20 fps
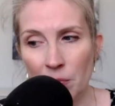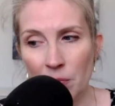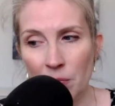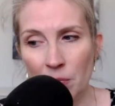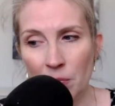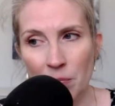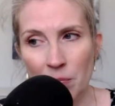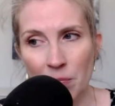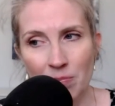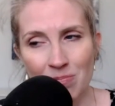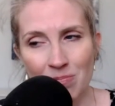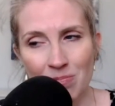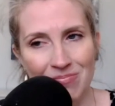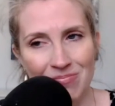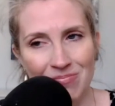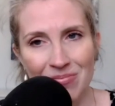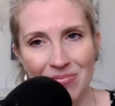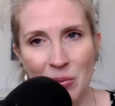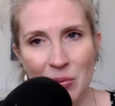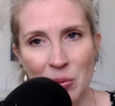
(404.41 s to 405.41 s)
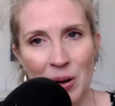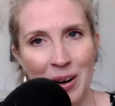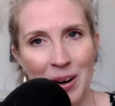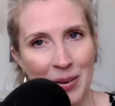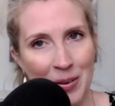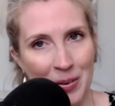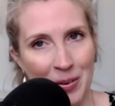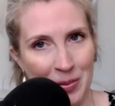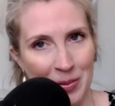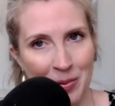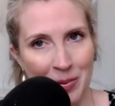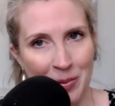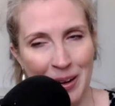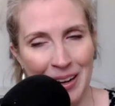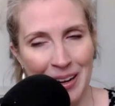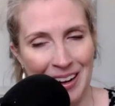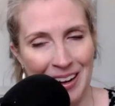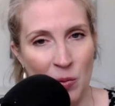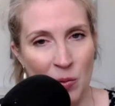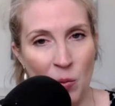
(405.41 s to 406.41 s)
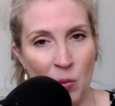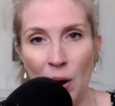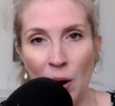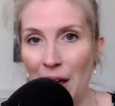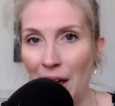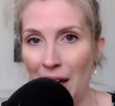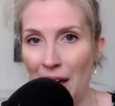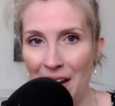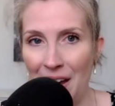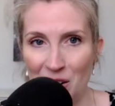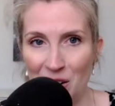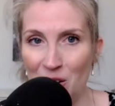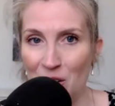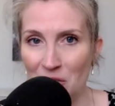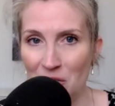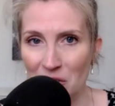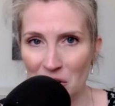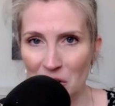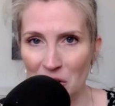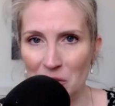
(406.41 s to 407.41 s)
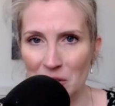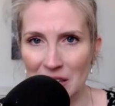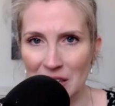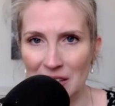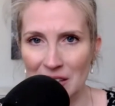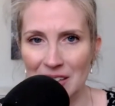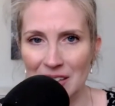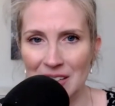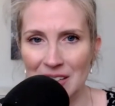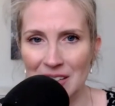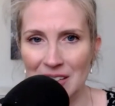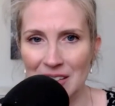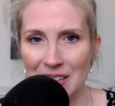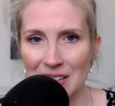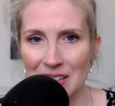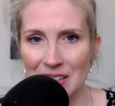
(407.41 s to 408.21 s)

overusing this